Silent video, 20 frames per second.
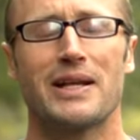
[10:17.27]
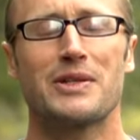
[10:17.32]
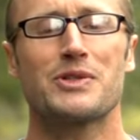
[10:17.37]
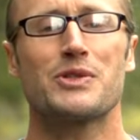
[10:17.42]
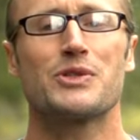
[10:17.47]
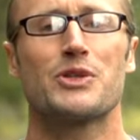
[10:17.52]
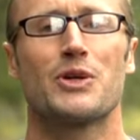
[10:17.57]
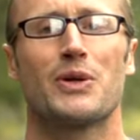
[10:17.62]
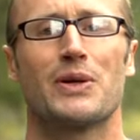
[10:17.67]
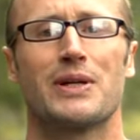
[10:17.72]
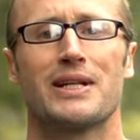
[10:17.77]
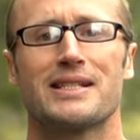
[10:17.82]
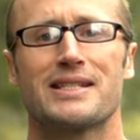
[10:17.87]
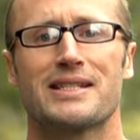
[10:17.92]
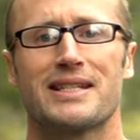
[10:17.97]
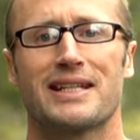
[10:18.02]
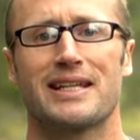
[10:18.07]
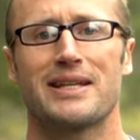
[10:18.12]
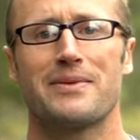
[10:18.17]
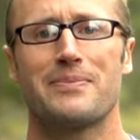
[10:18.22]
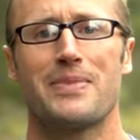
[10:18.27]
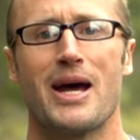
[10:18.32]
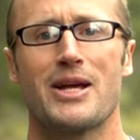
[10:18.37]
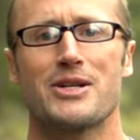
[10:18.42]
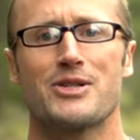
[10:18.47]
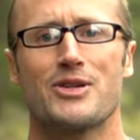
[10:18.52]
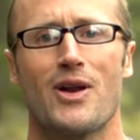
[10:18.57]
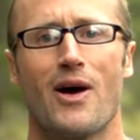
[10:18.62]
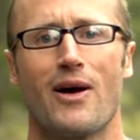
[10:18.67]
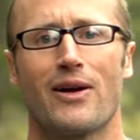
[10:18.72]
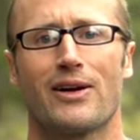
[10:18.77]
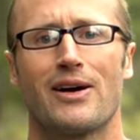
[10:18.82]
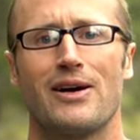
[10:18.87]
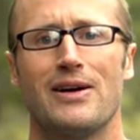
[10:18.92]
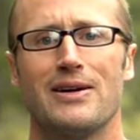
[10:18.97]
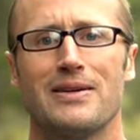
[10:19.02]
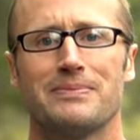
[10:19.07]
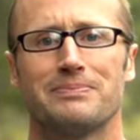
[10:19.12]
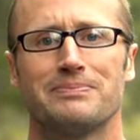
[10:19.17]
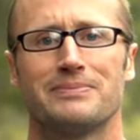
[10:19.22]
thanks for joining us at
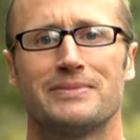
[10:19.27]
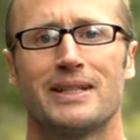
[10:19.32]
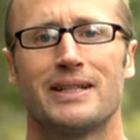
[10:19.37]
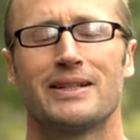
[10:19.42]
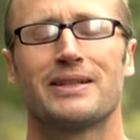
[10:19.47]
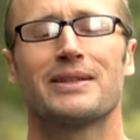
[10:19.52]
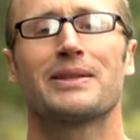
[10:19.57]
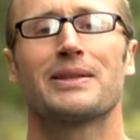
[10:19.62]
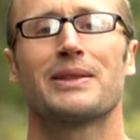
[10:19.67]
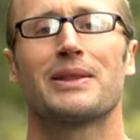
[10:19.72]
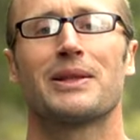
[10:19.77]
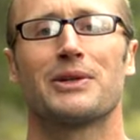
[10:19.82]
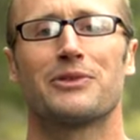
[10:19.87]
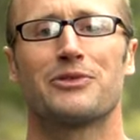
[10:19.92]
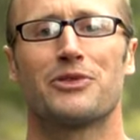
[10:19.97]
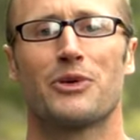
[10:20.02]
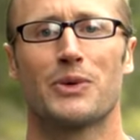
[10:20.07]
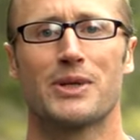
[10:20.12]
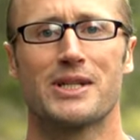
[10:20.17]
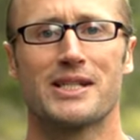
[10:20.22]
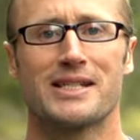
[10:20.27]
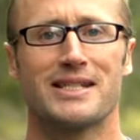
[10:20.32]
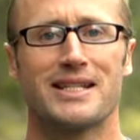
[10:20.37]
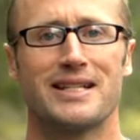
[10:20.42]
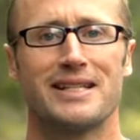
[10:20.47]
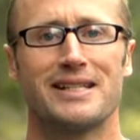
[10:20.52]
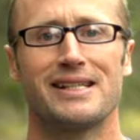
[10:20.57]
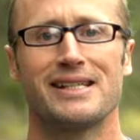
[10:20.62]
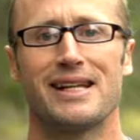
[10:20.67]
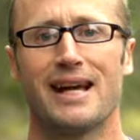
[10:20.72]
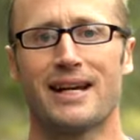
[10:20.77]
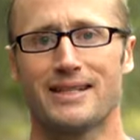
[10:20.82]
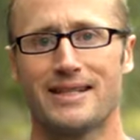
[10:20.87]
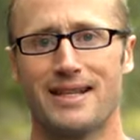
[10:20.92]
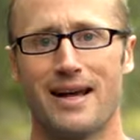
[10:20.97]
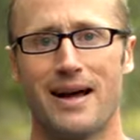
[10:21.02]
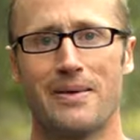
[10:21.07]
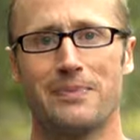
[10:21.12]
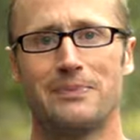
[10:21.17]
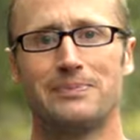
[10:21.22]
kitbadger.com. Look forward to seeing you next
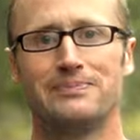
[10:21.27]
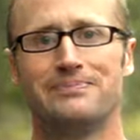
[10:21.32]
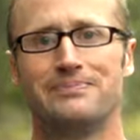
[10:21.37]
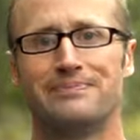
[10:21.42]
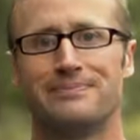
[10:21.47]
time.